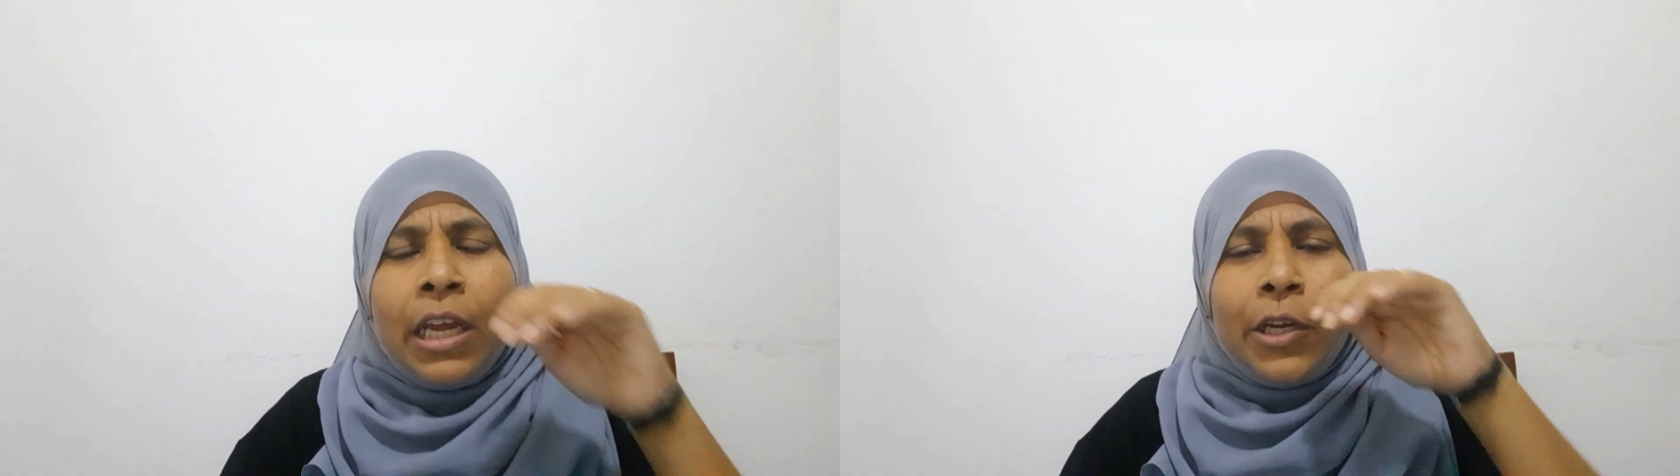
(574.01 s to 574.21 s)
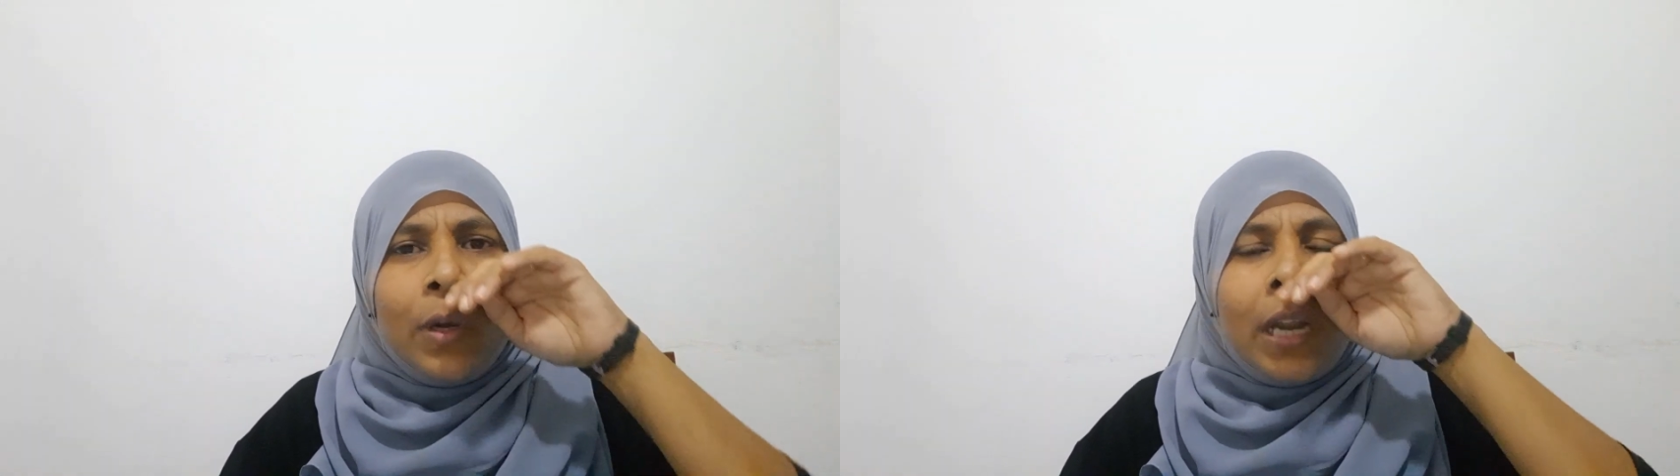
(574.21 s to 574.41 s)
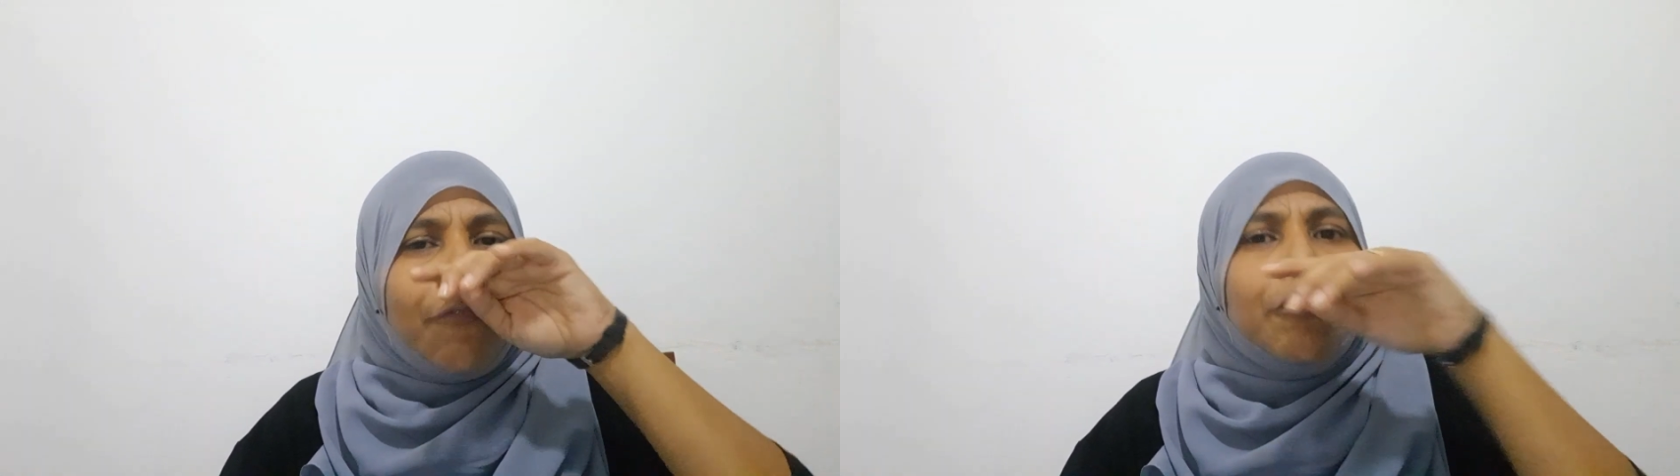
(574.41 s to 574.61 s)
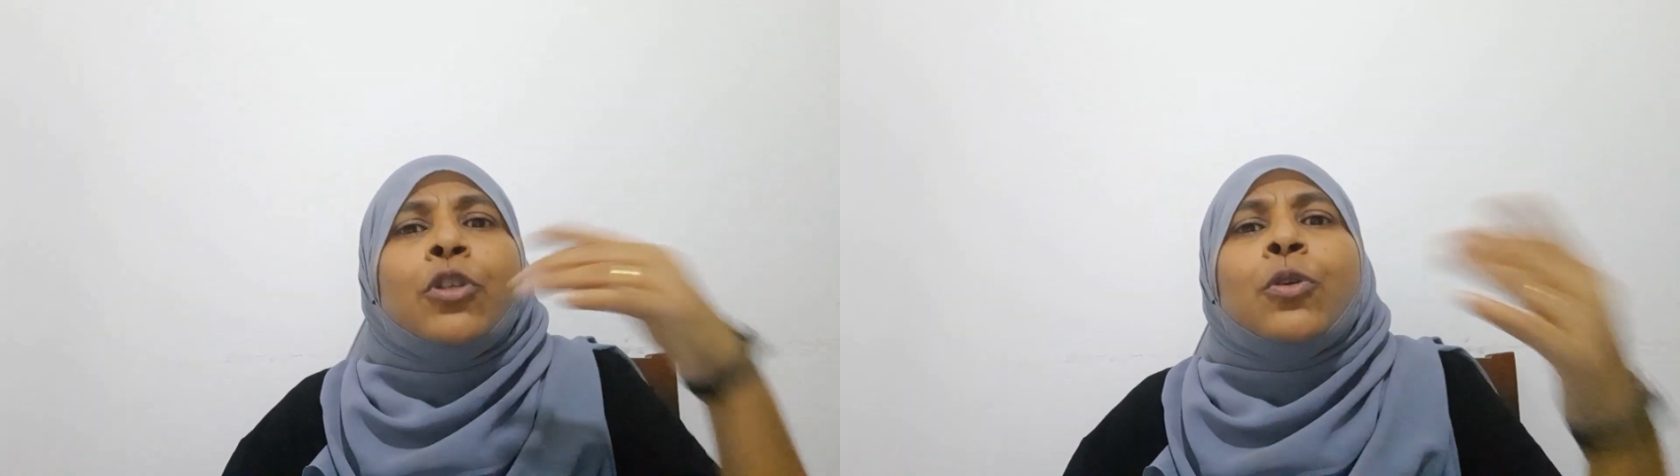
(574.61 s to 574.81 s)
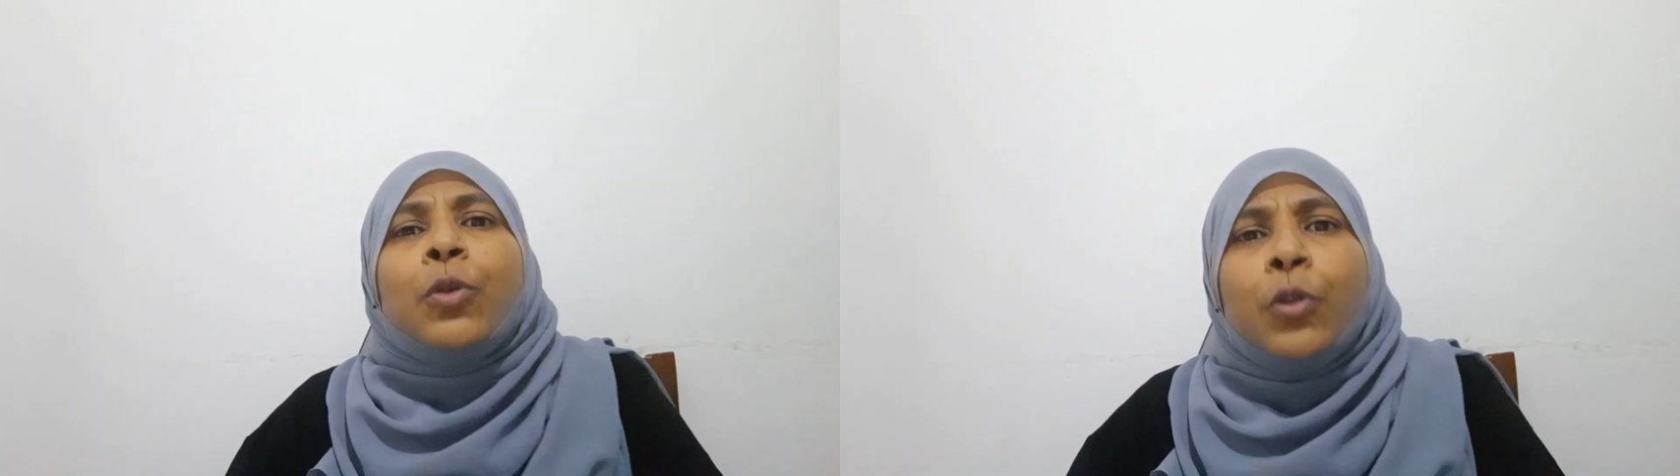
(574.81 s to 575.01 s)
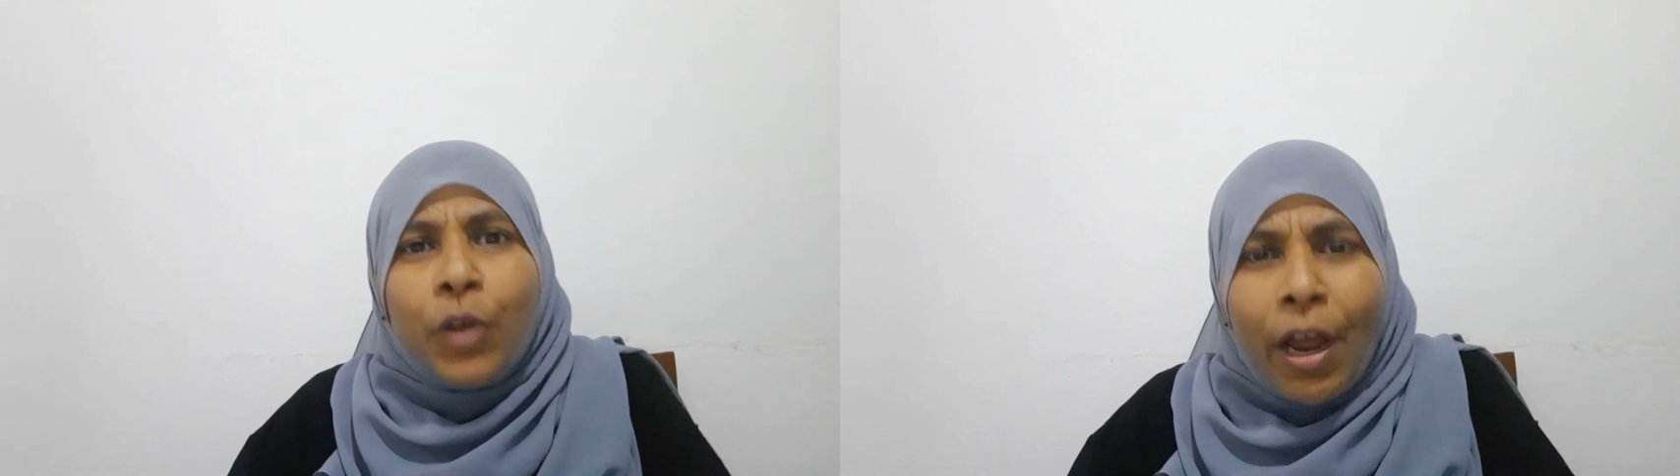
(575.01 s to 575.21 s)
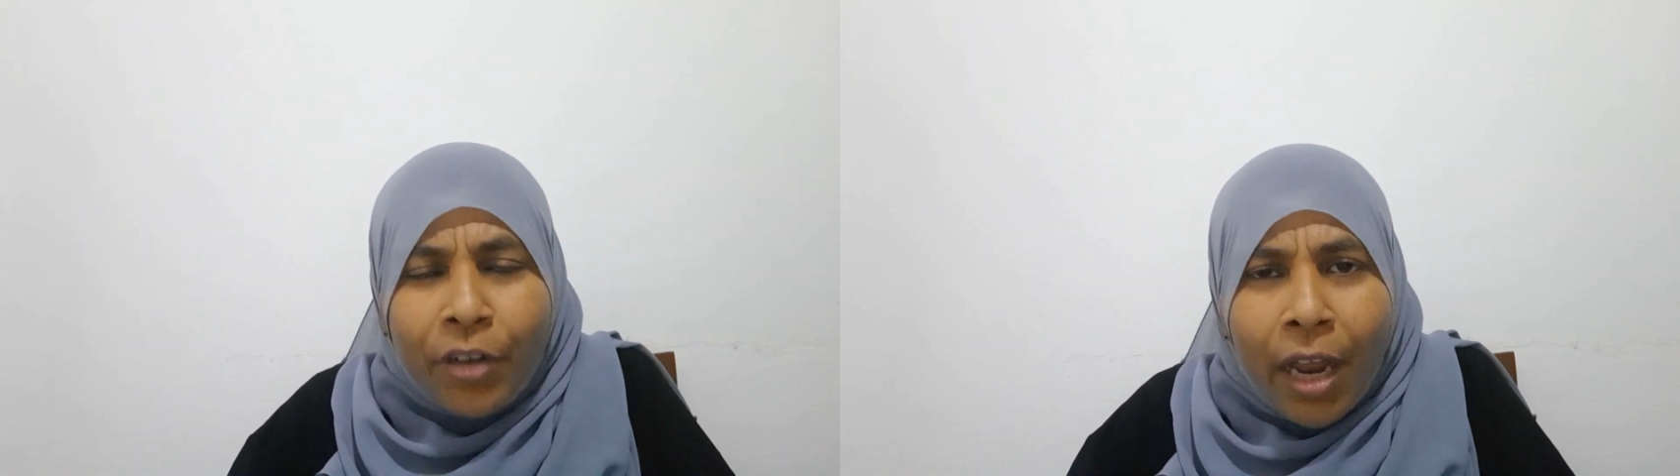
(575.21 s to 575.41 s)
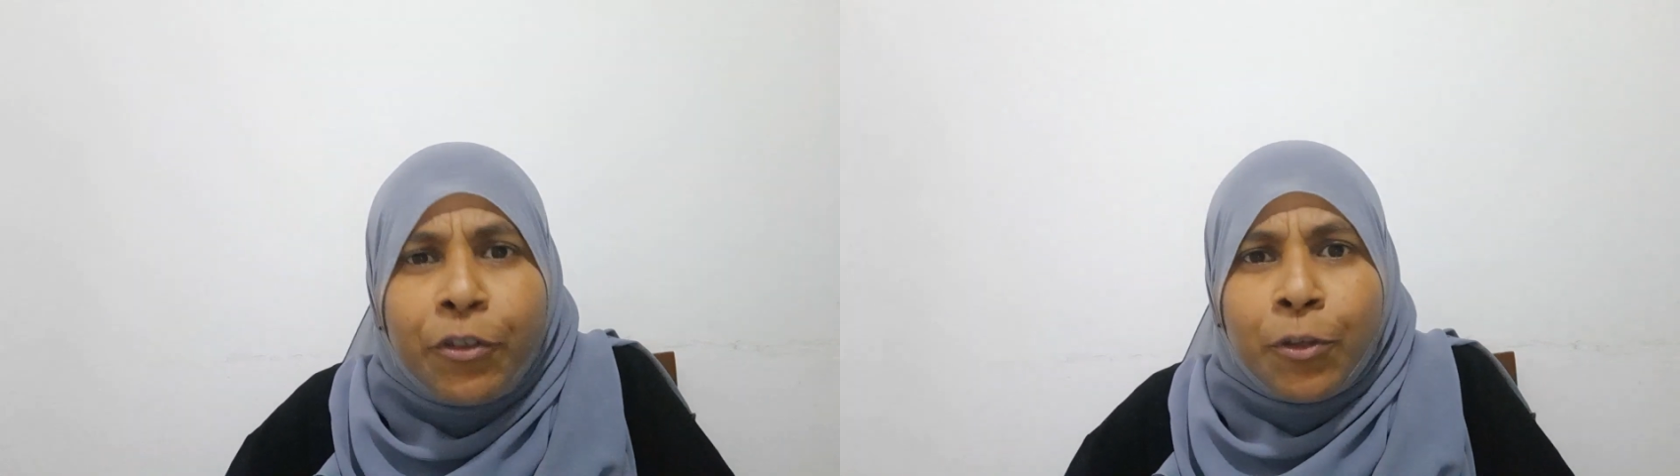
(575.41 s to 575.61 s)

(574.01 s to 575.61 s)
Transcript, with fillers: you love to do you love